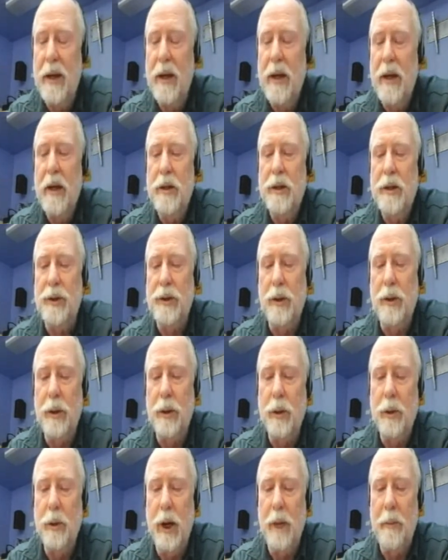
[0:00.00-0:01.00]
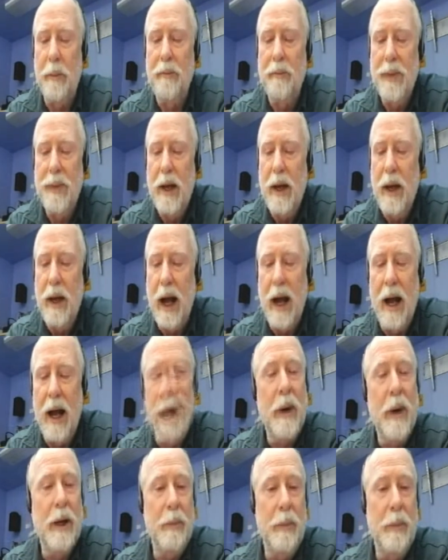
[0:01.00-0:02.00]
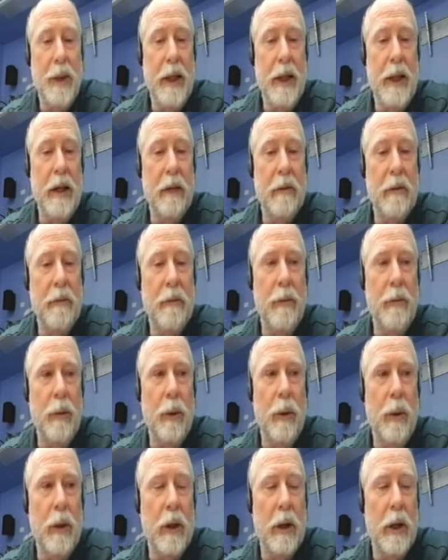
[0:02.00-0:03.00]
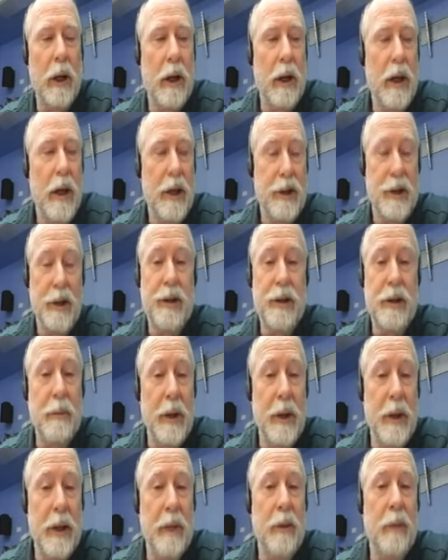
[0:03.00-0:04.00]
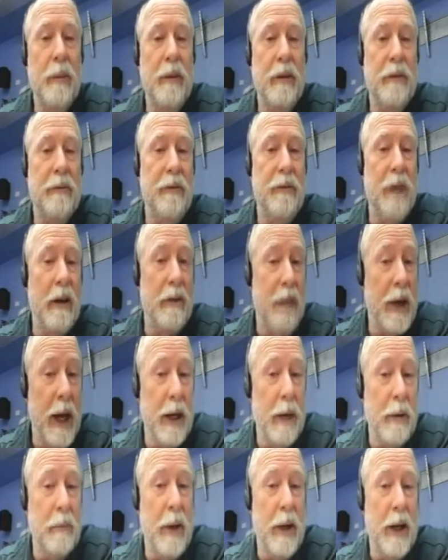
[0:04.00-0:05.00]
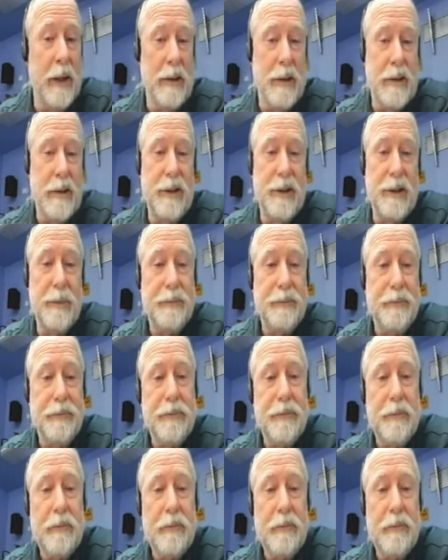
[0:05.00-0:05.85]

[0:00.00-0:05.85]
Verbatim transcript: So um, I might be here for uh, just a minimum of, of eight months. Okay.